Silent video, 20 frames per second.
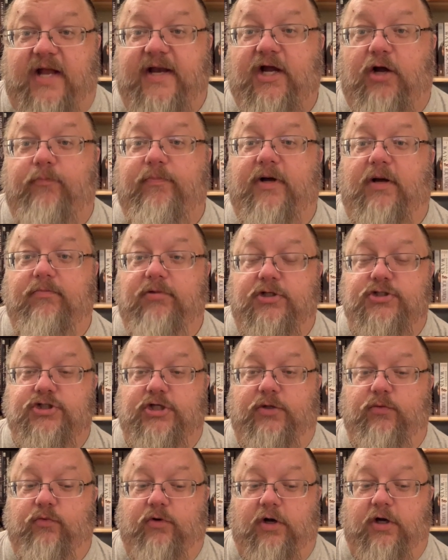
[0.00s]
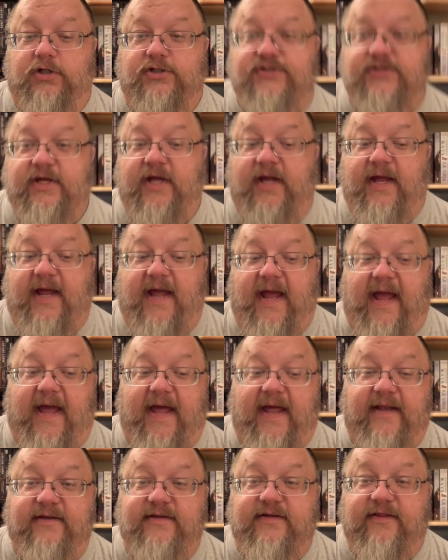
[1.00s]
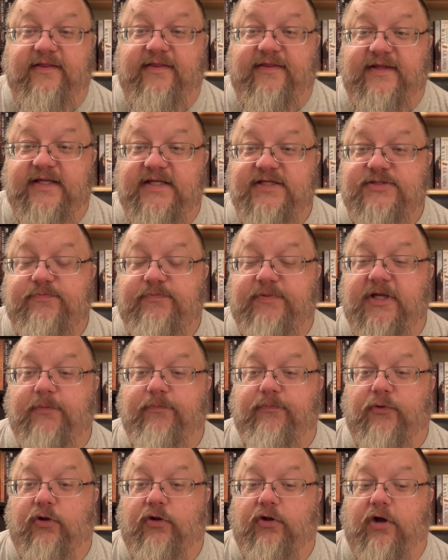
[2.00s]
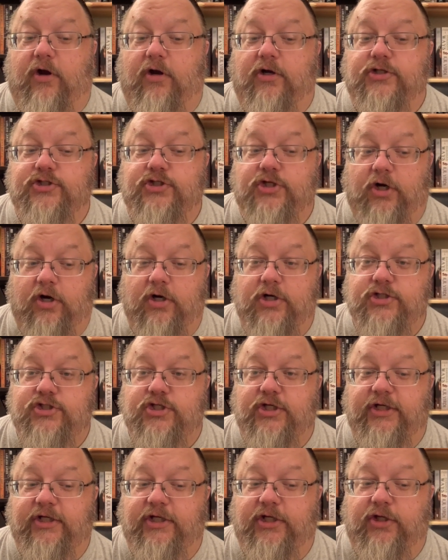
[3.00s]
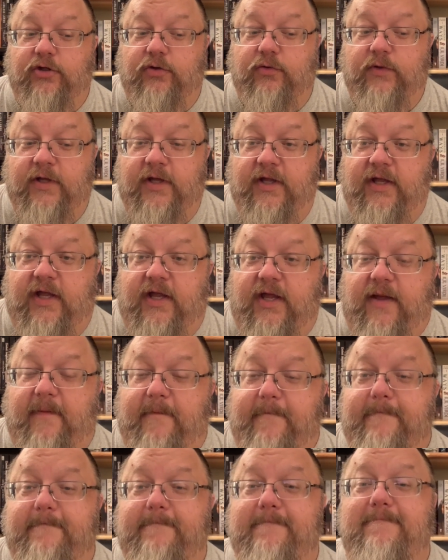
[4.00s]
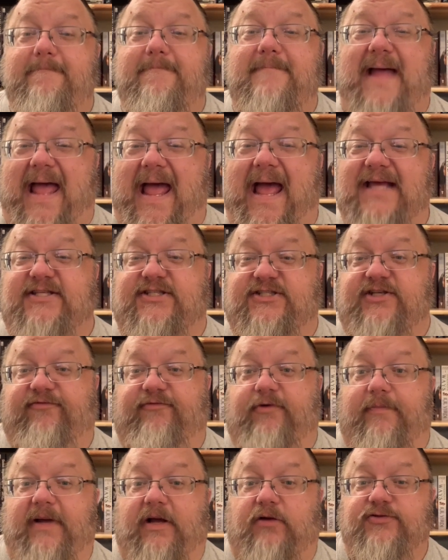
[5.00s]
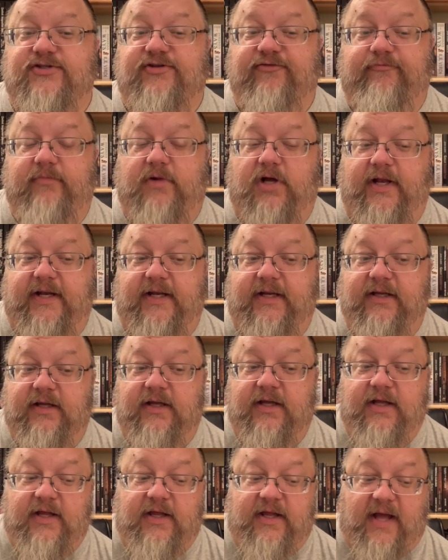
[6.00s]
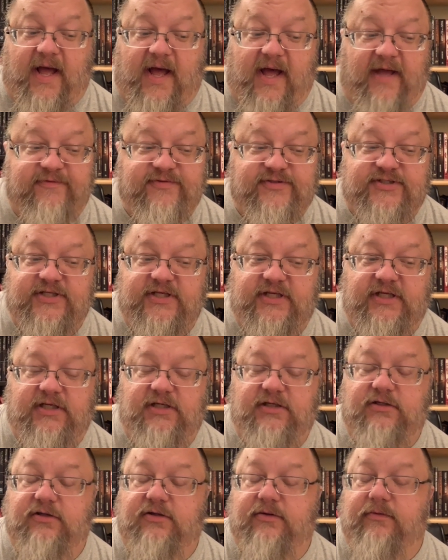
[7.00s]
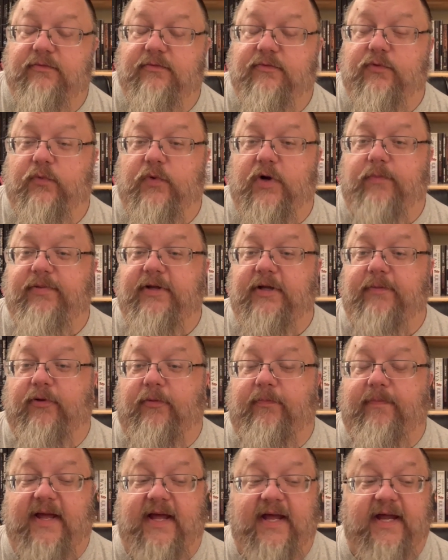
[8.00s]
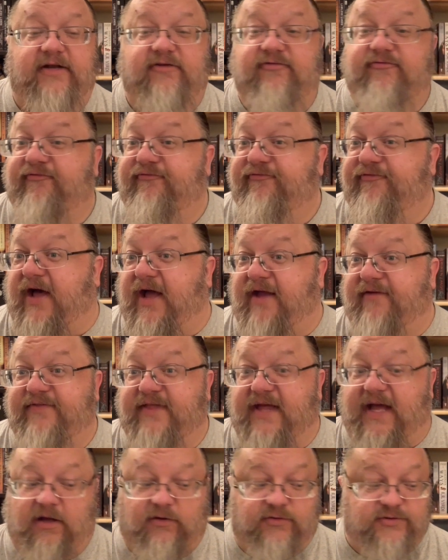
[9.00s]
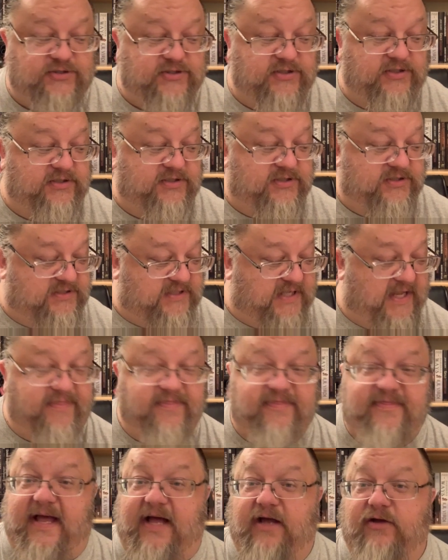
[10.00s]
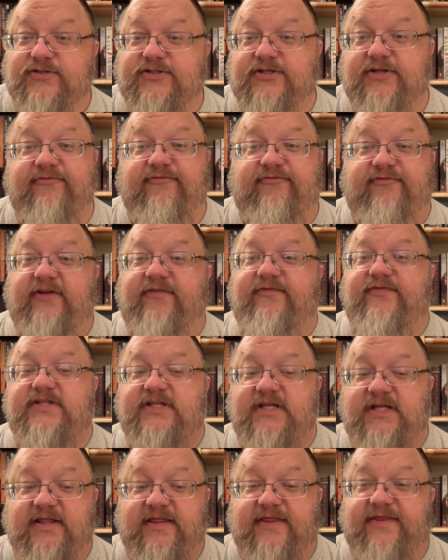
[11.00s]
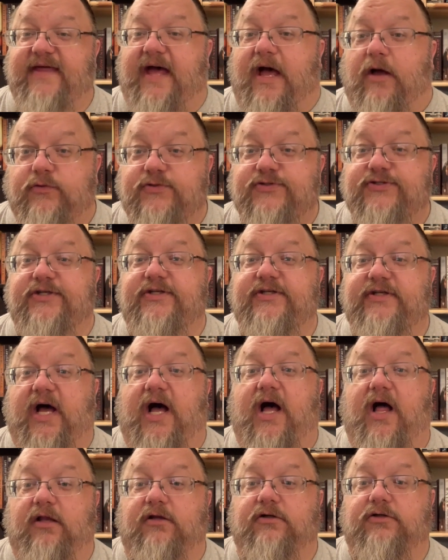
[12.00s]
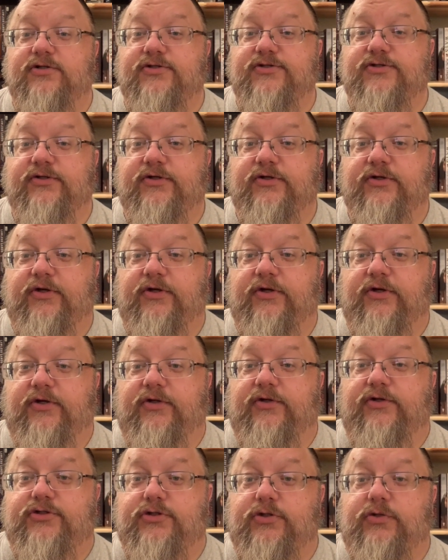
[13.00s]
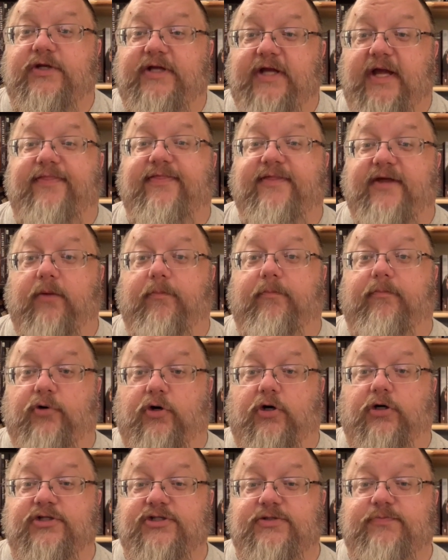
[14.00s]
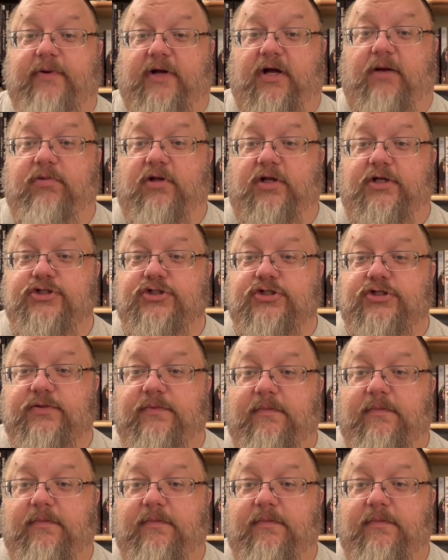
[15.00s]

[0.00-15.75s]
how publishing works. And these people are charging you massive amounts of money. I've seen where people paid $5,000, $10,000, $15,000 to get their books published.